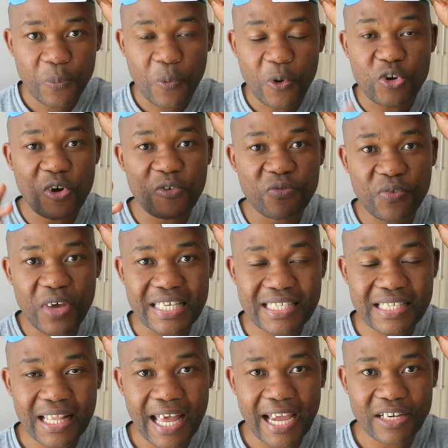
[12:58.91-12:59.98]
on your
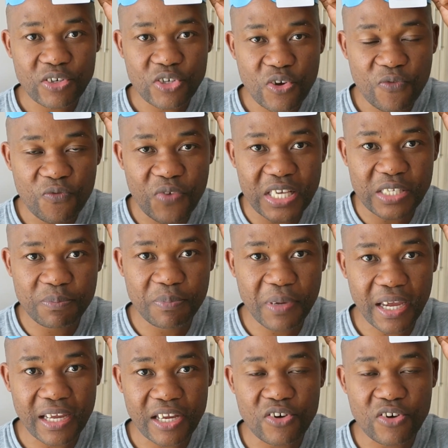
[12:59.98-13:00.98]
first slide, on your first pack,